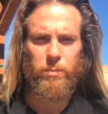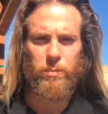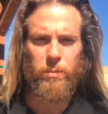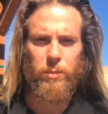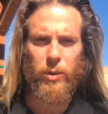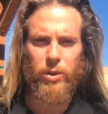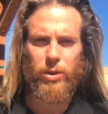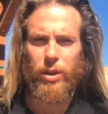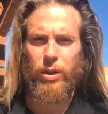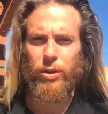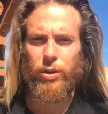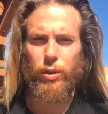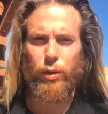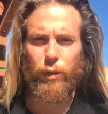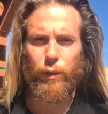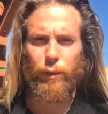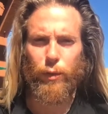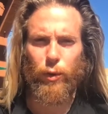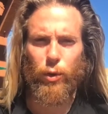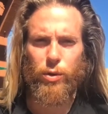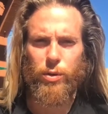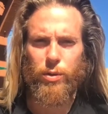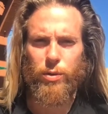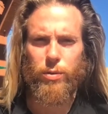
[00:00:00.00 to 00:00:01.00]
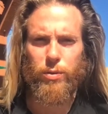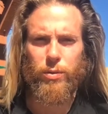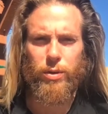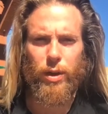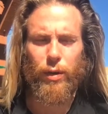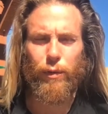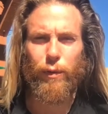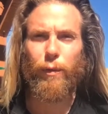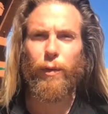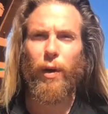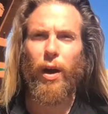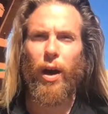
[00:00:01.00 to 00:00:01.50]
Essentially the first, say,
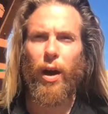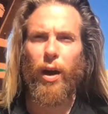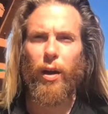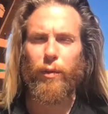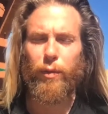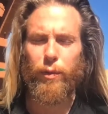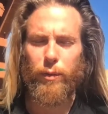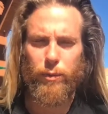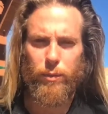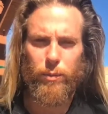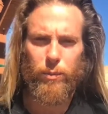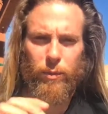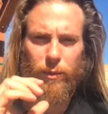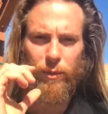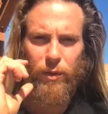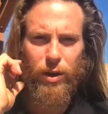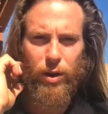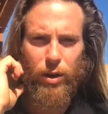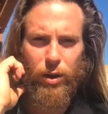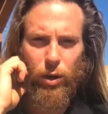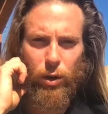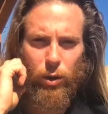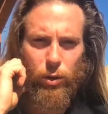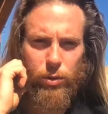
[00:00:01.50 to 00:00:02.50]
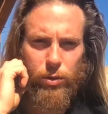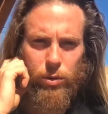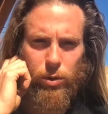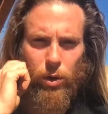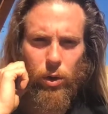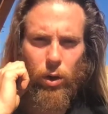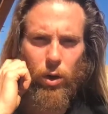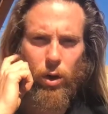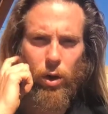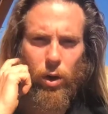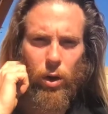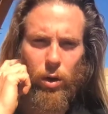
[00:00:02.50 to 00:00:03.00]
5 videos
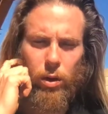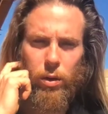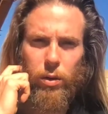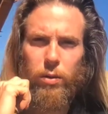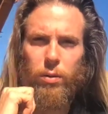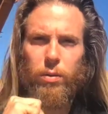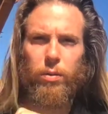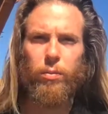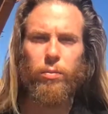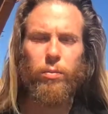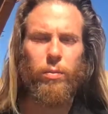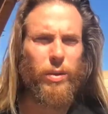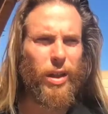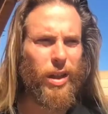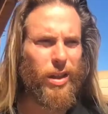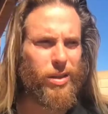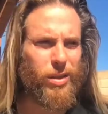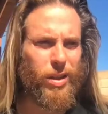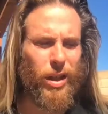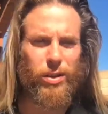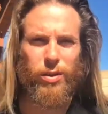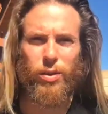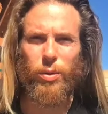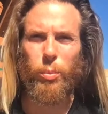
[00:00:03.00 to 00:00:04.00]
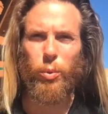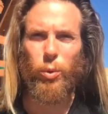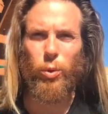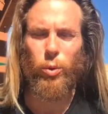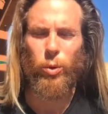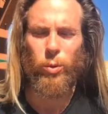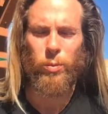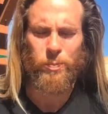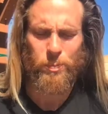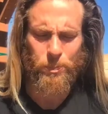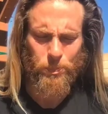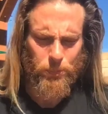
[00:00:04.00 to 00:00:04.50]
are accessible,